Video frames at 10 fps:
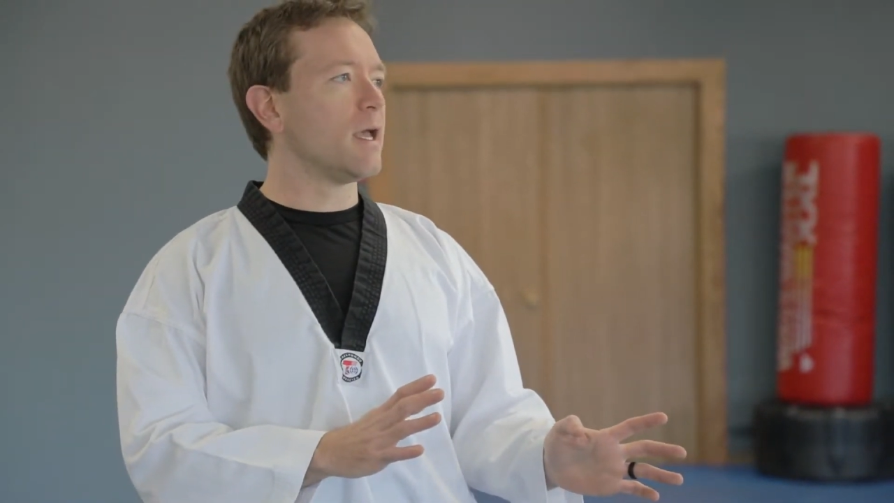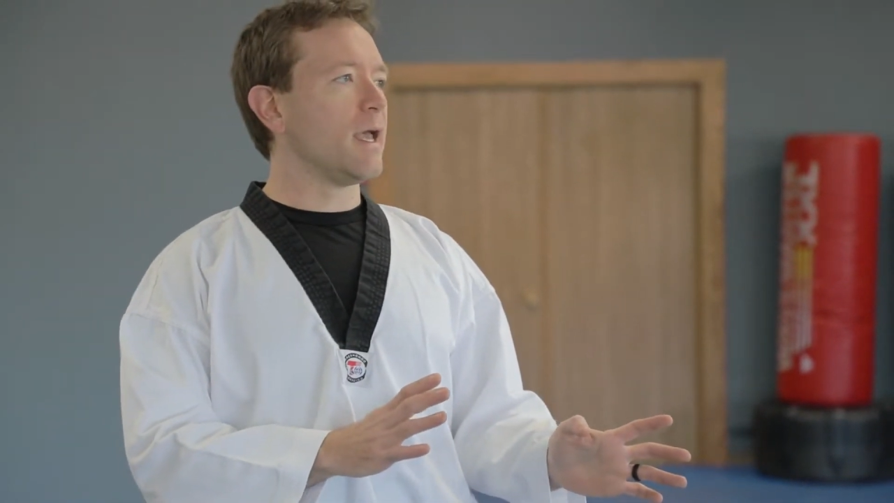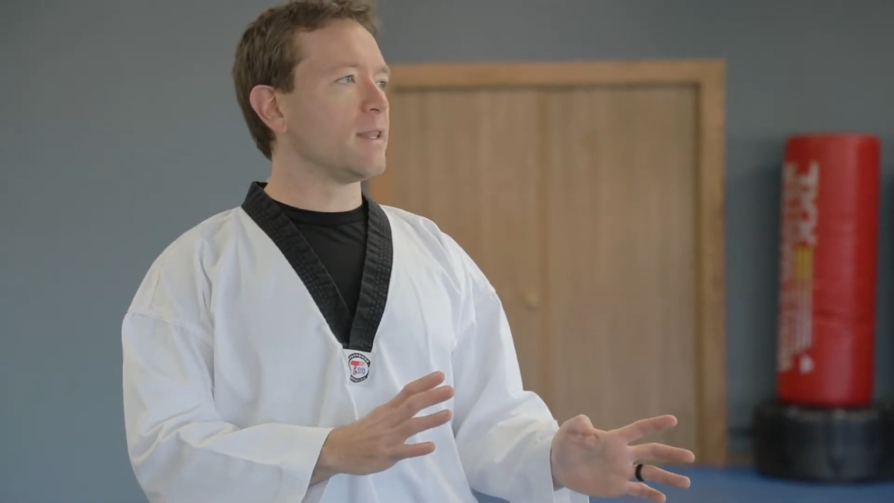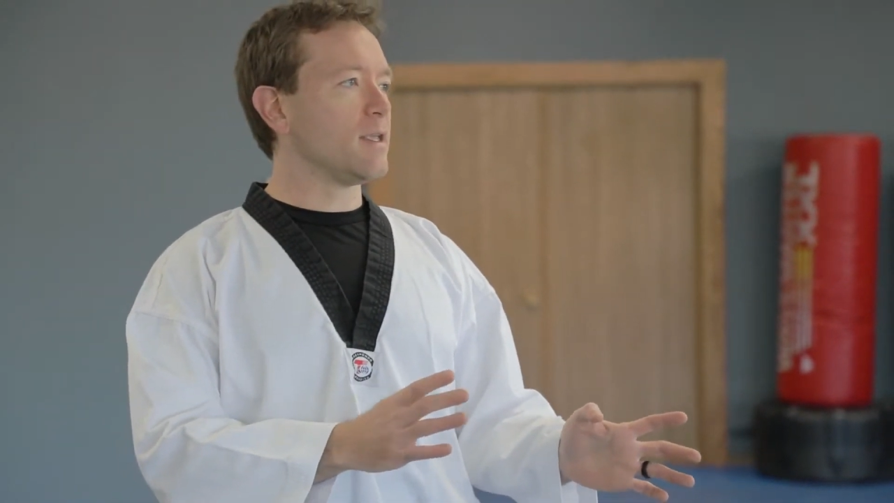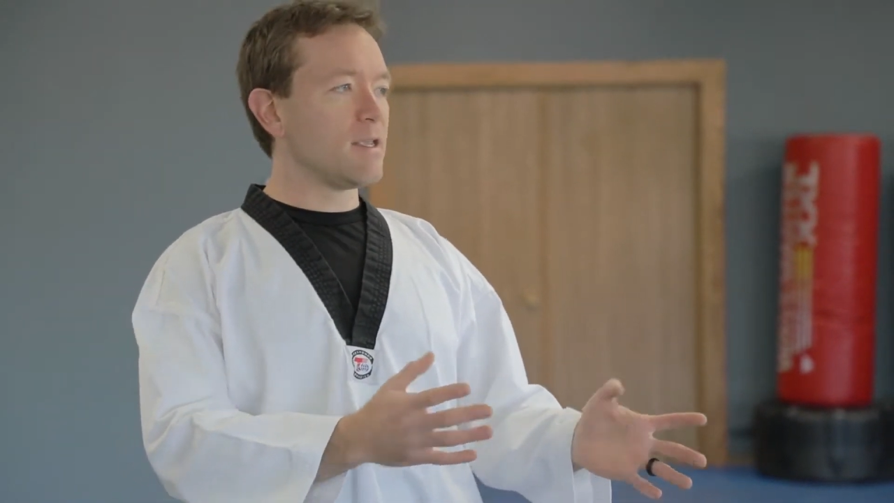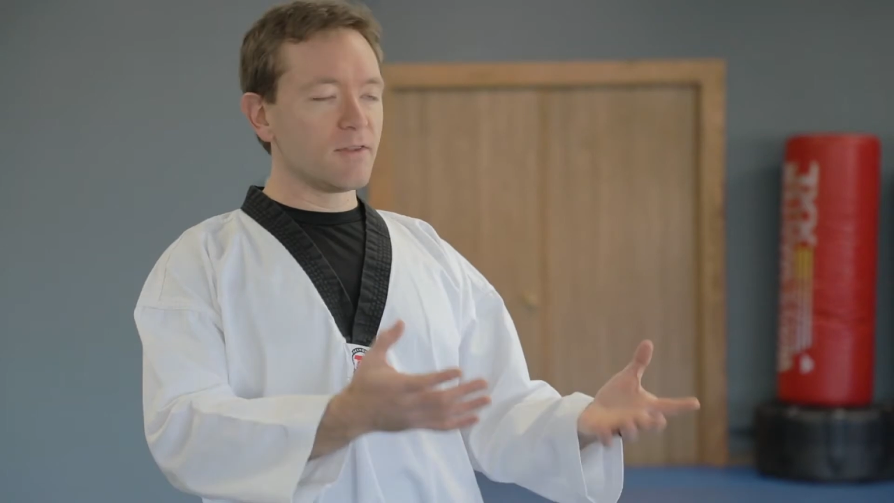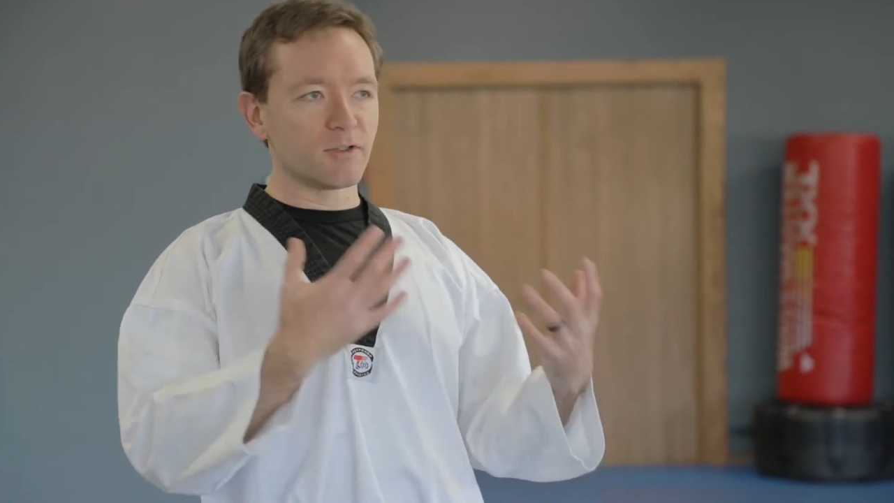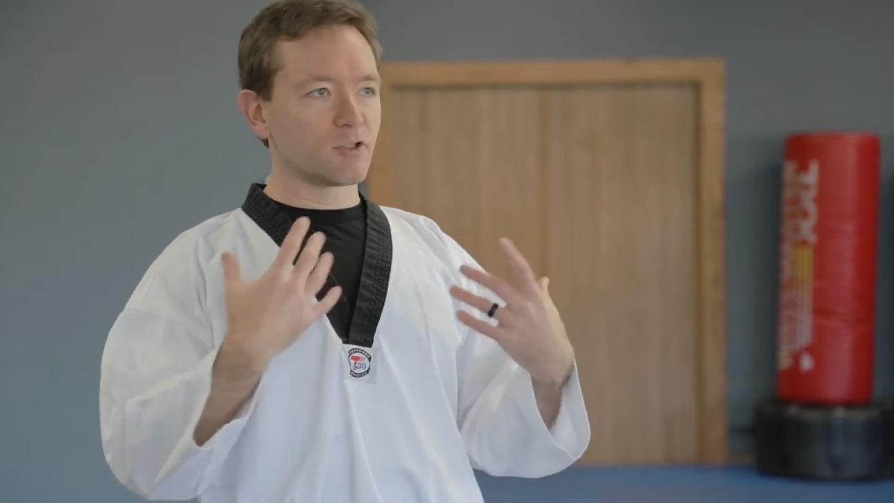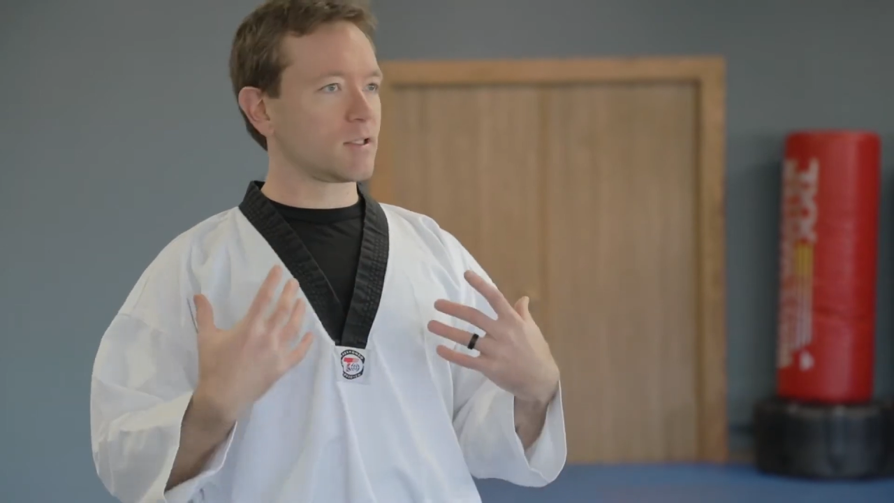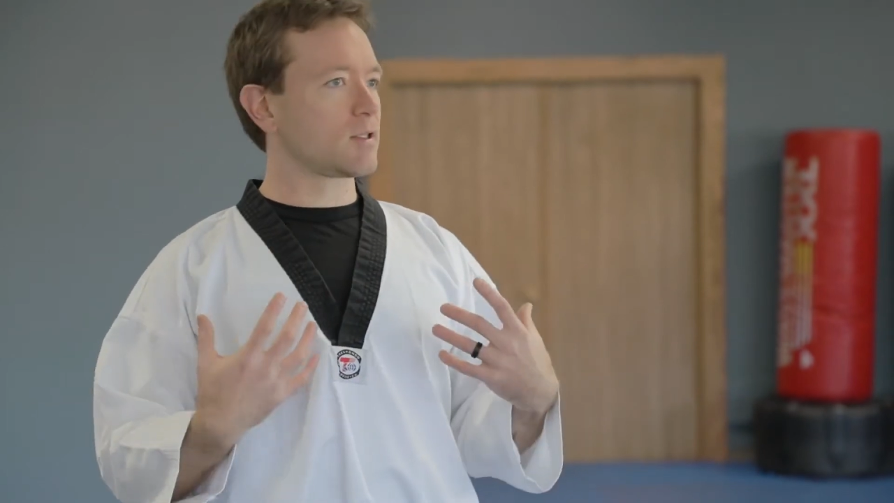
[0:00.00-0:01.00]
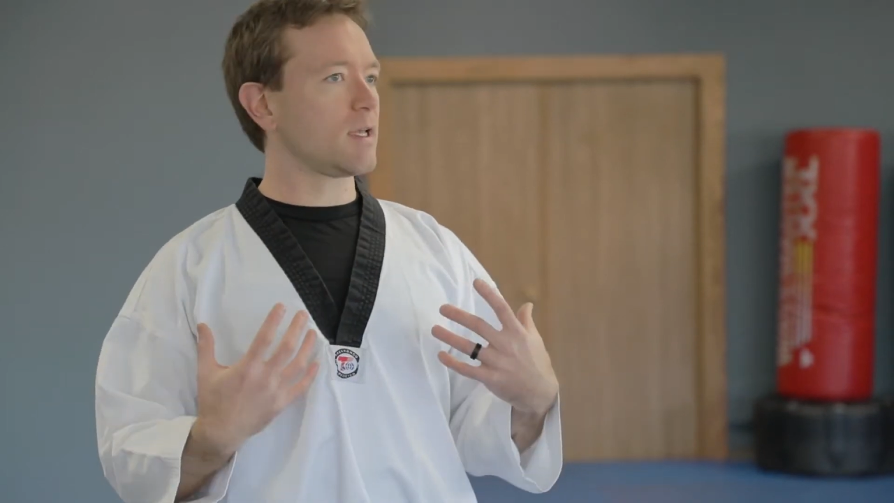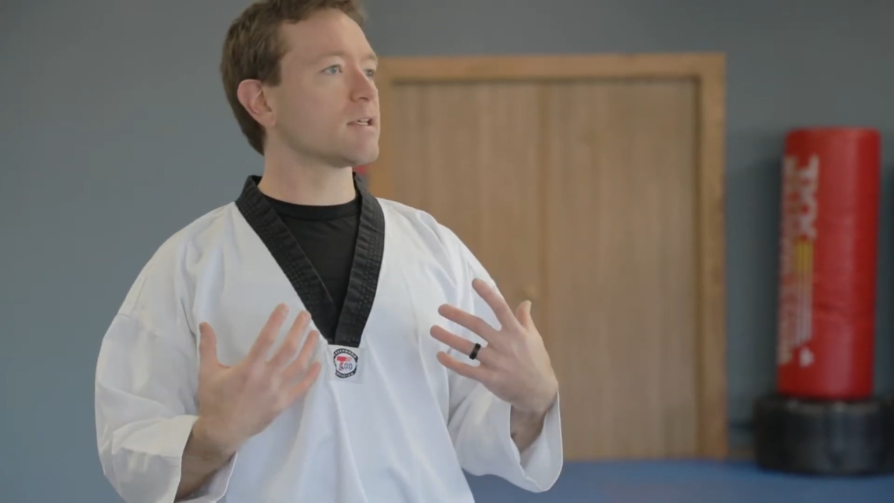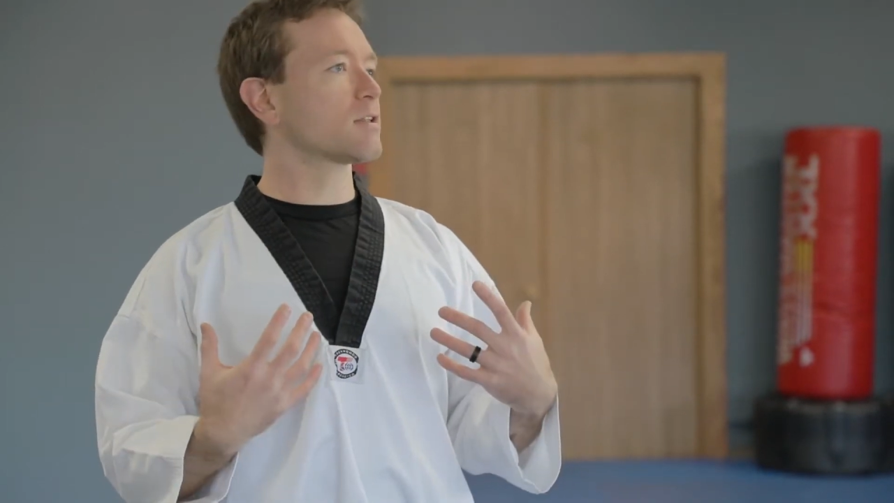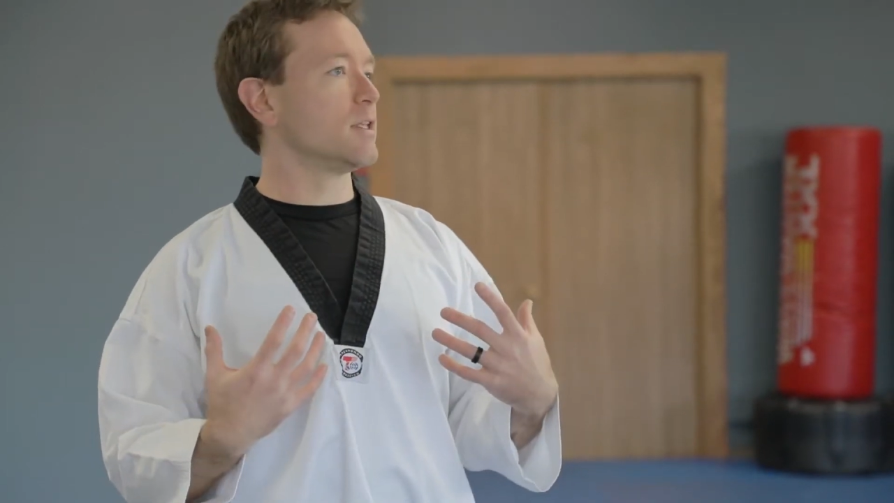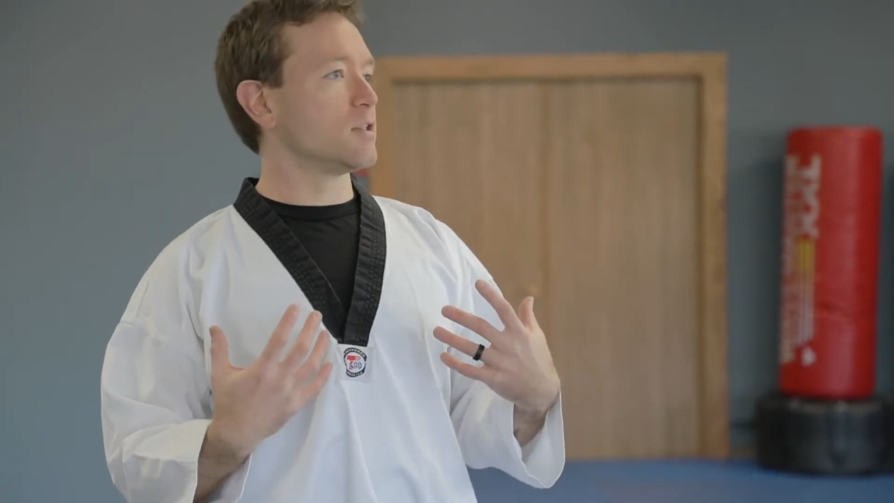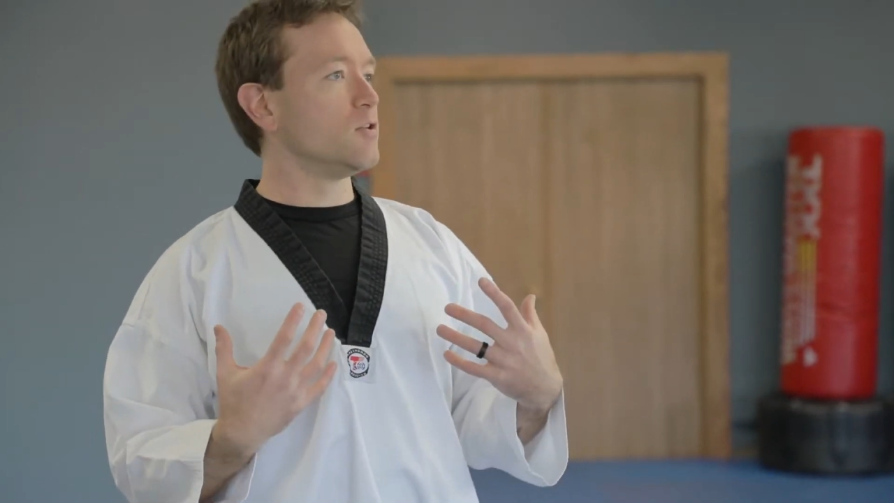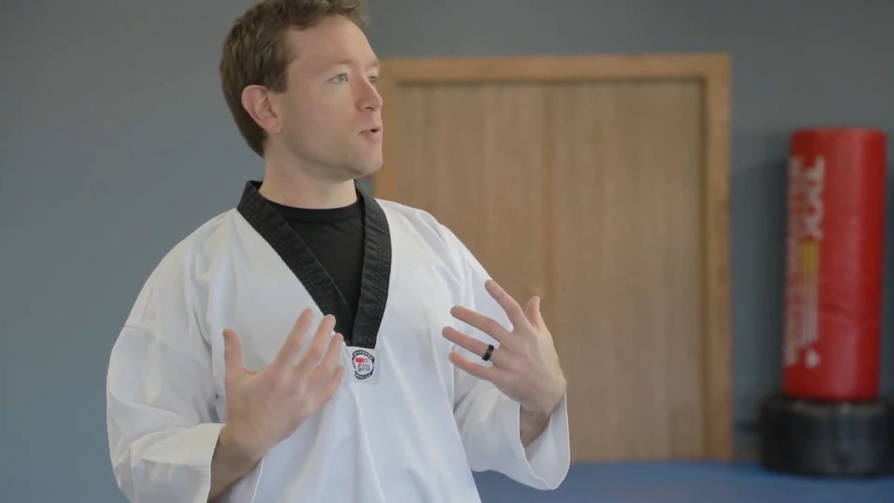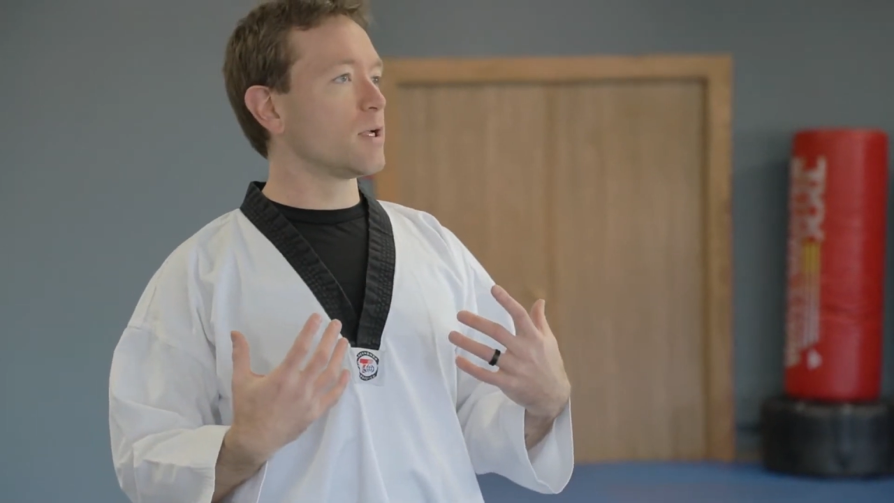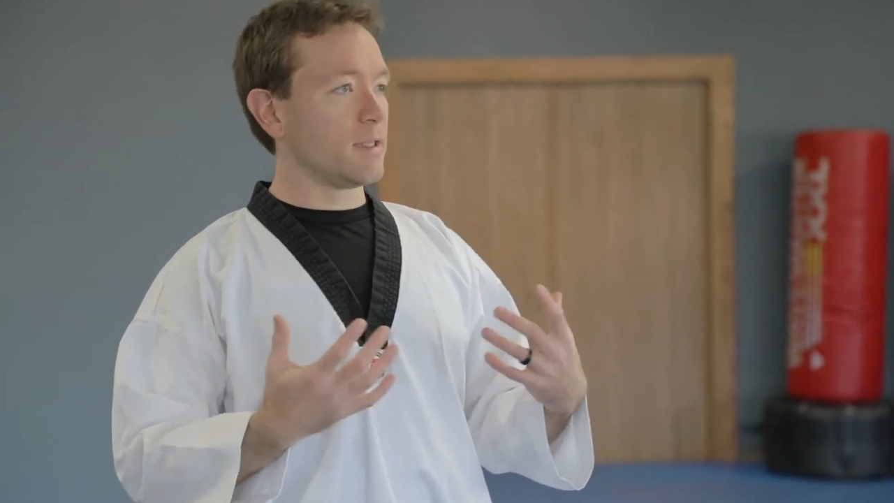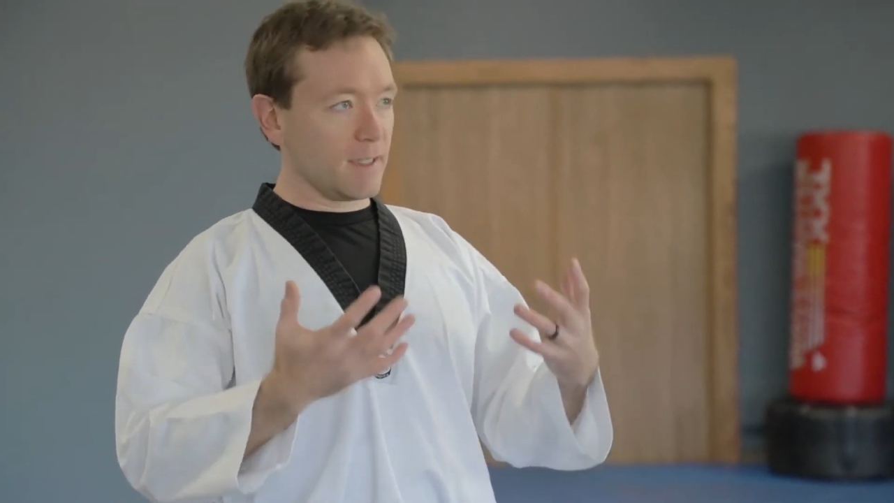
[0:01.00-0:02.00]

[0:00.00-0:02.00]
and they either just escalate too quickly,